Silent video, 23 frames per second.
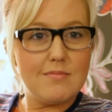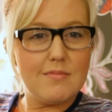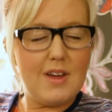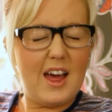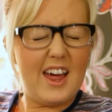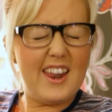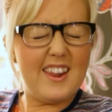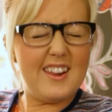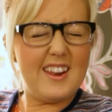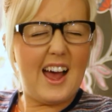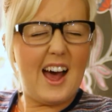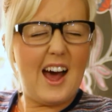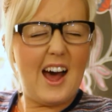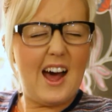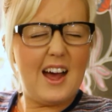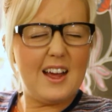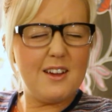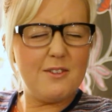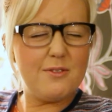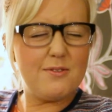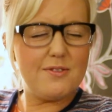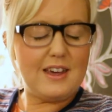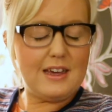And I
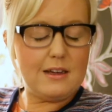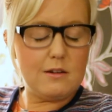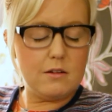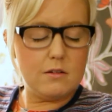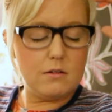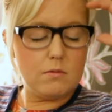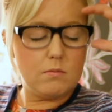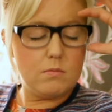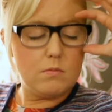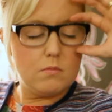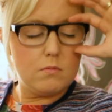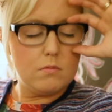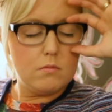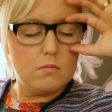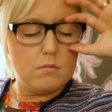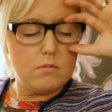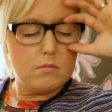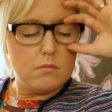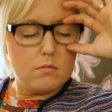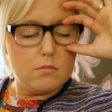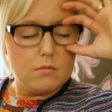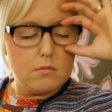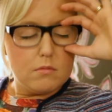feel
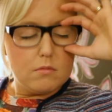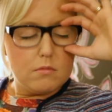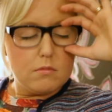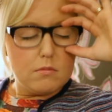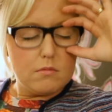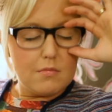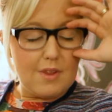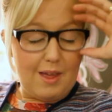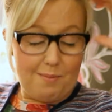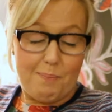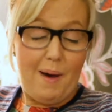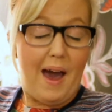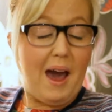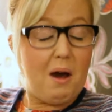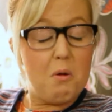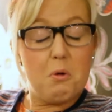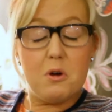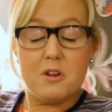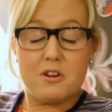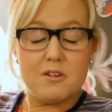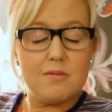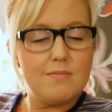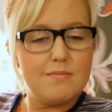
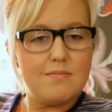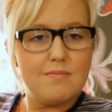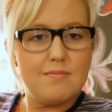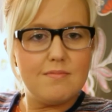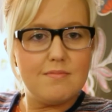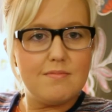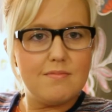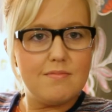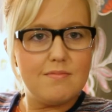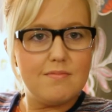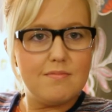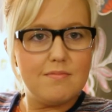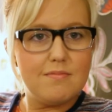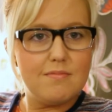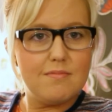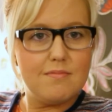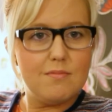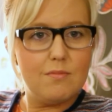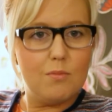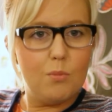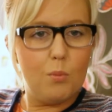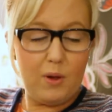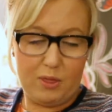empowered
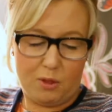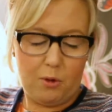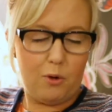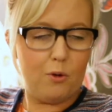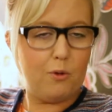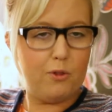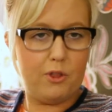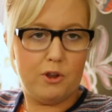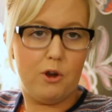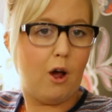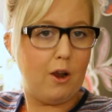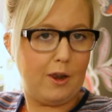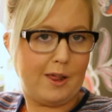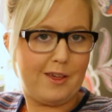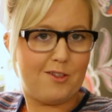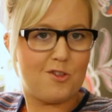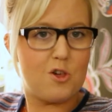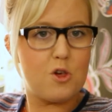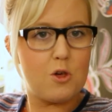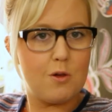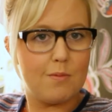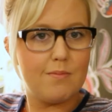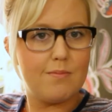with all the
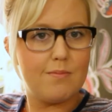knowledge.